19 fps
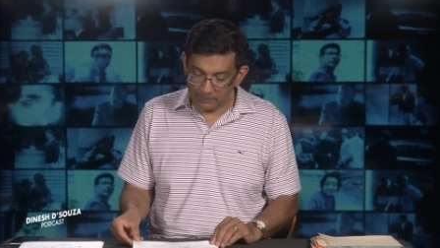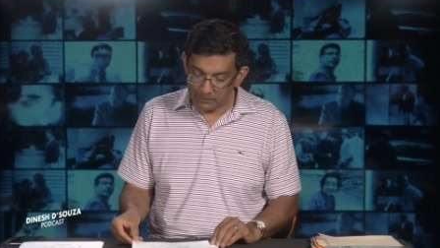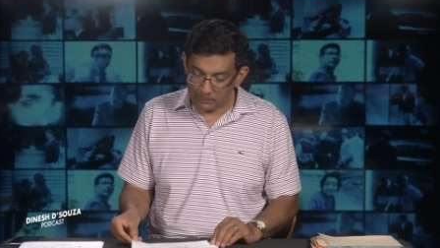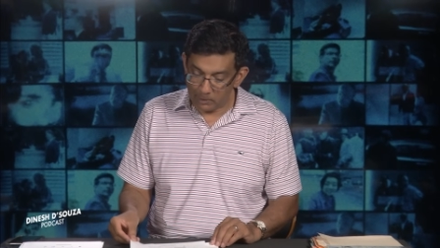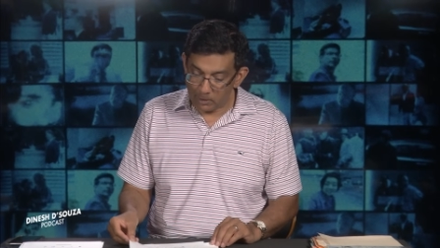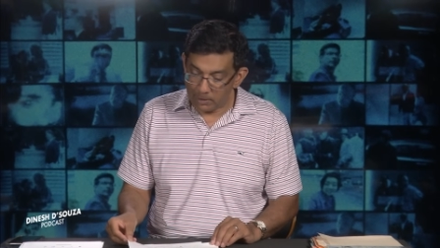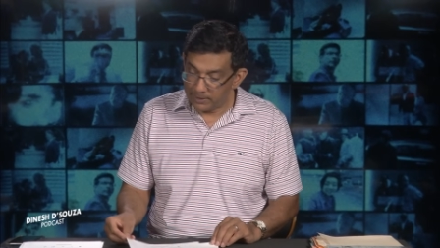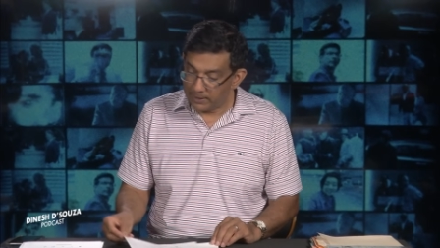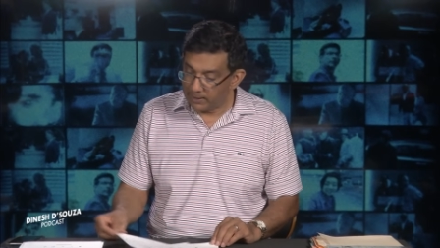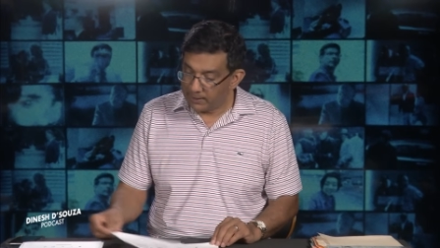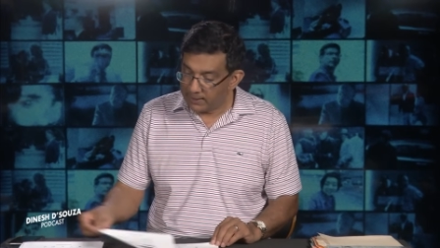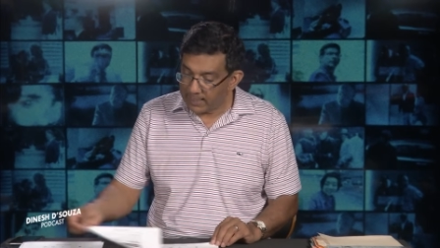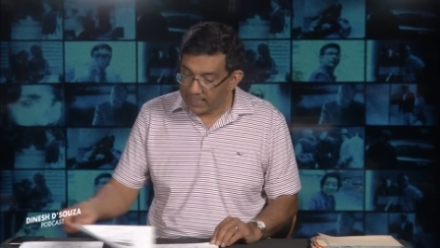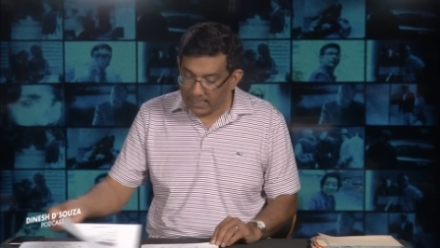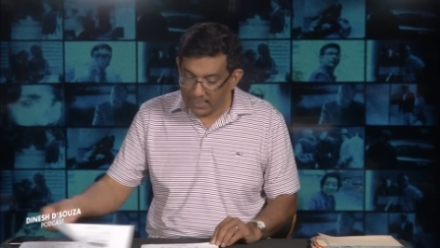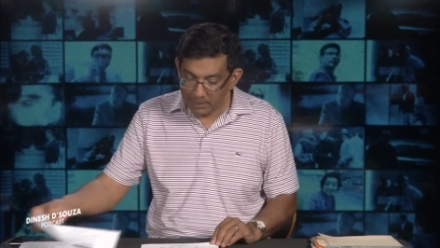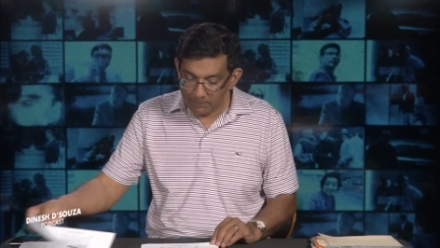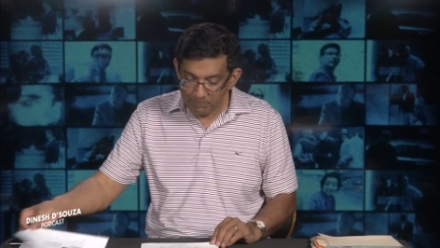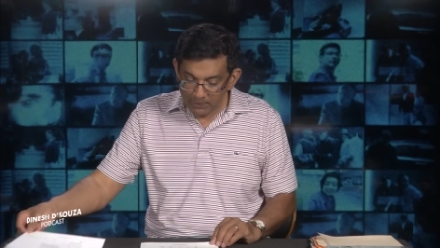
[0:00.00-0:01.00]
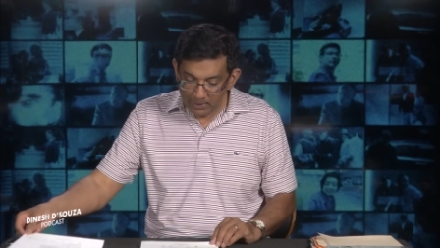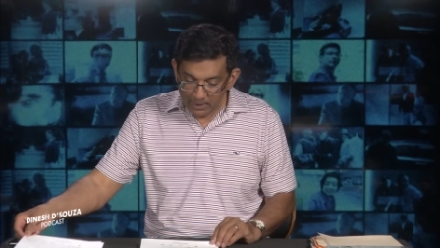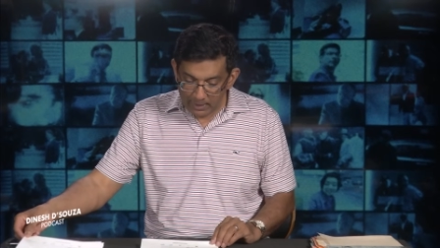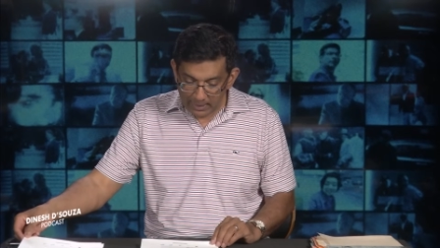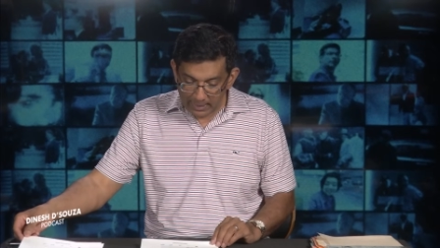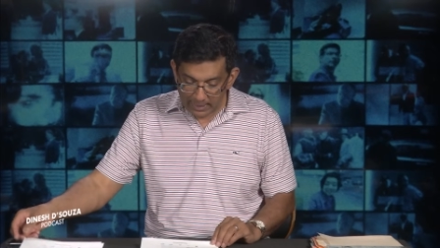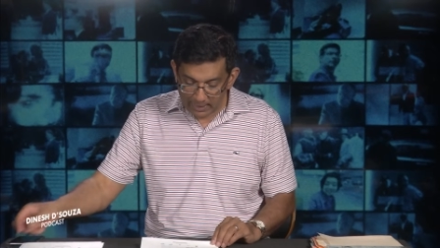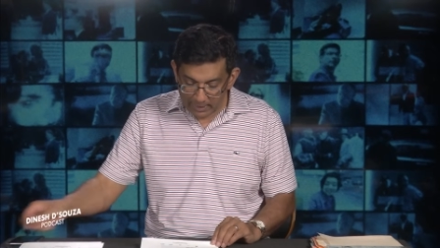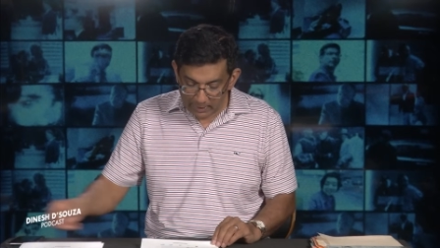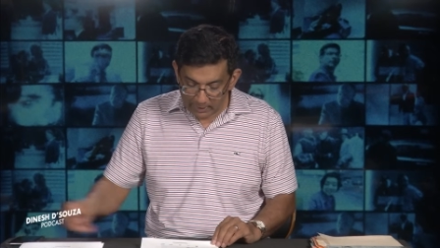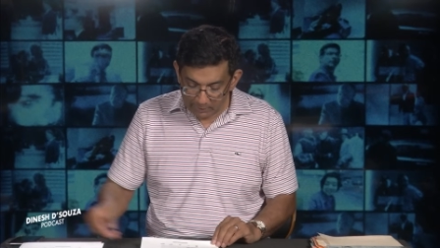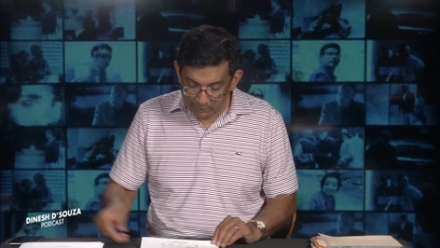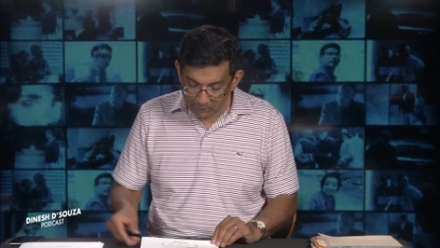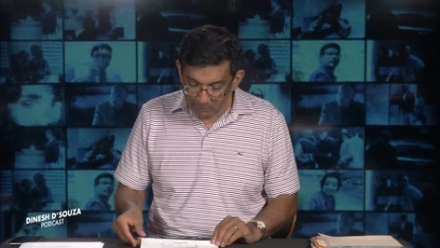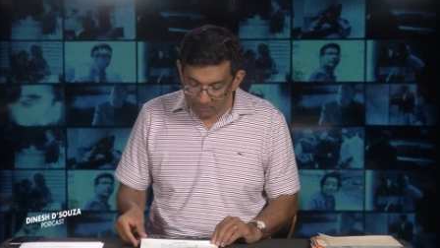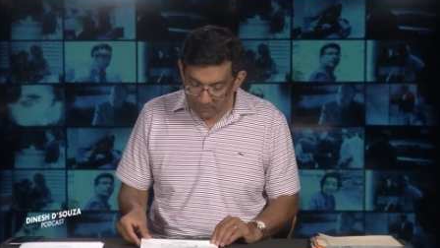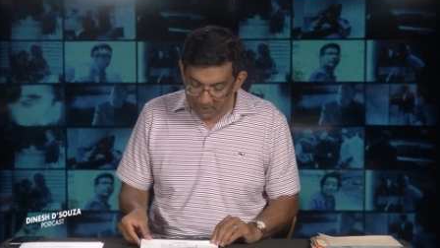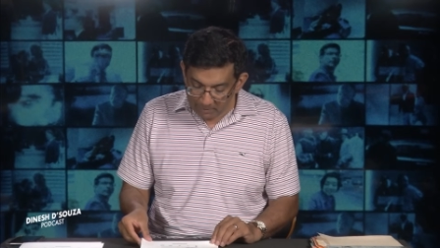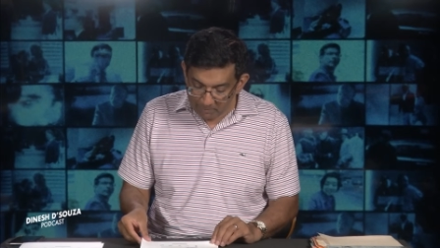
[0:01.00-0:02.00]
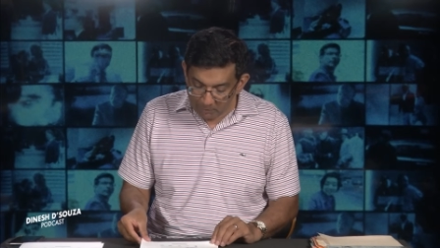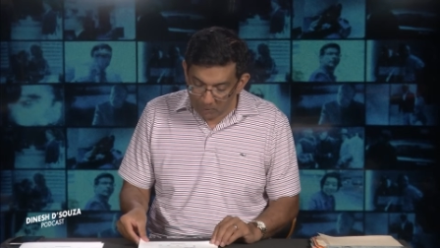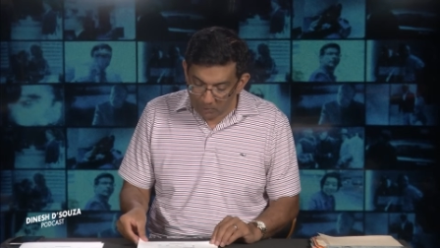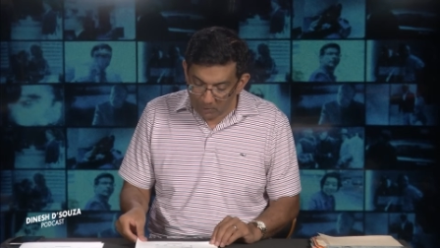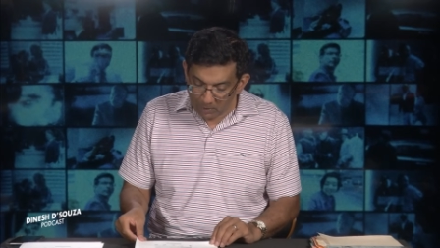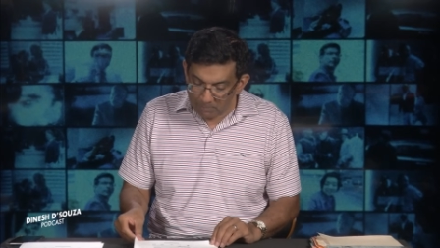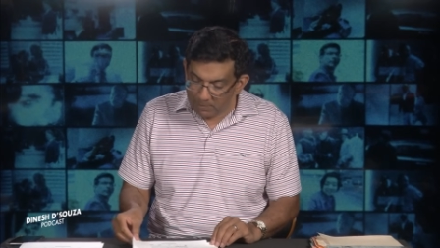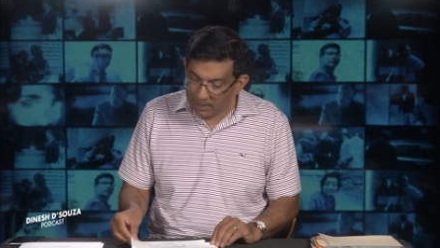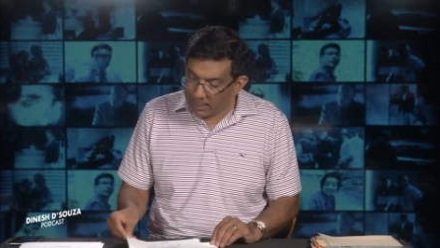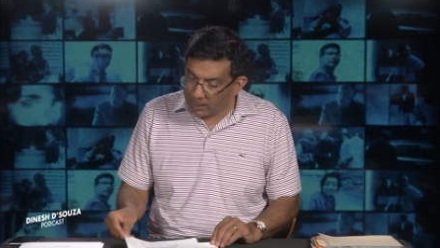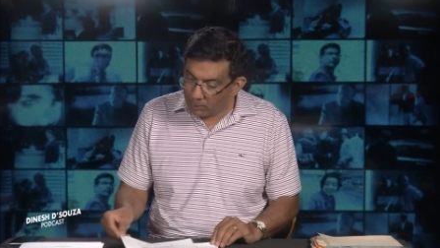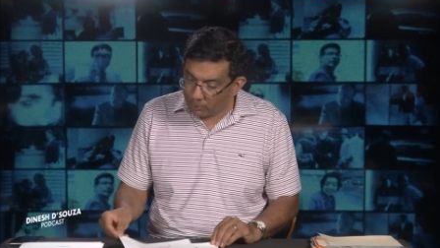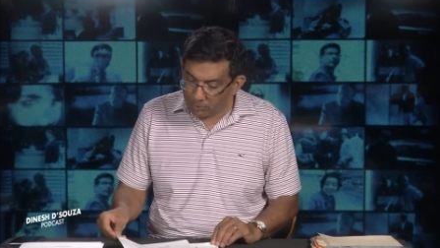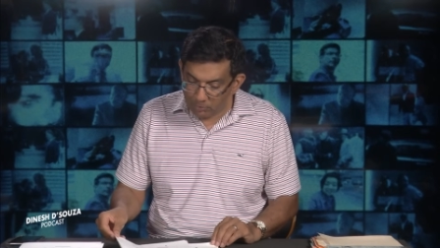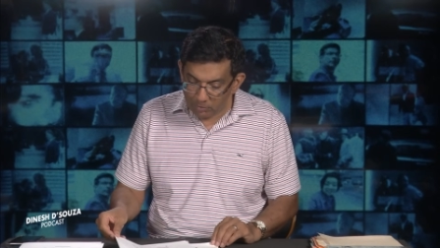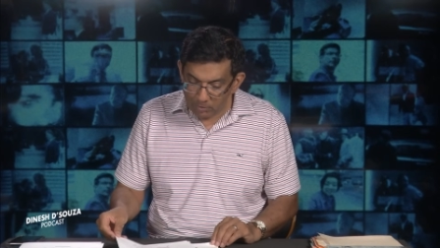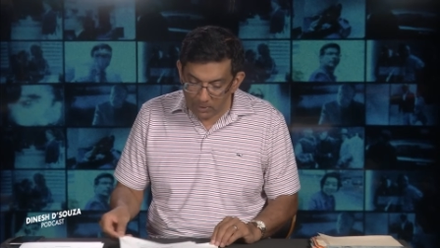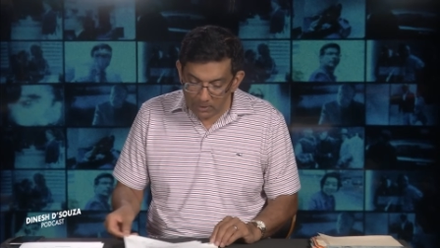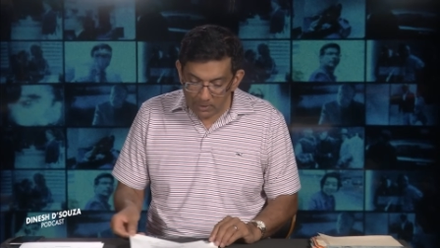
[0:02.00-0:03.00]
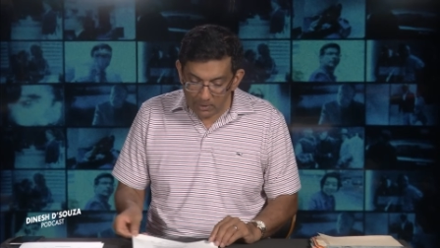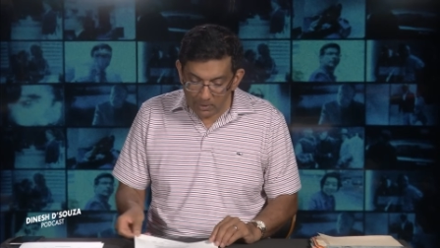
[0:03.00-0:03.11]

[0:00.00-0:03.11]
Claudine Gay. It's a memo about